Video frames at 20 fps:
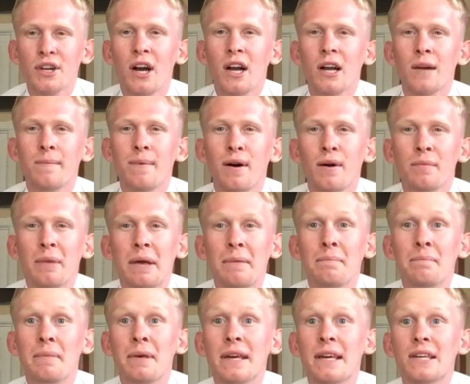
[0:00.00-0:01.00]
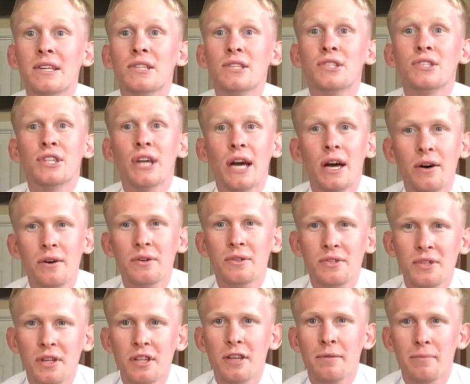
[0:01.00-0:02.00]
talk about my biggest challenge
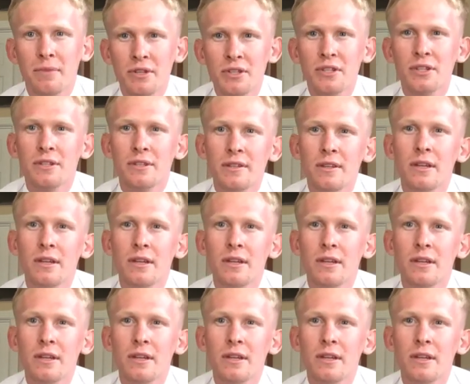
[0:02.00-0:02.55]
on the mission.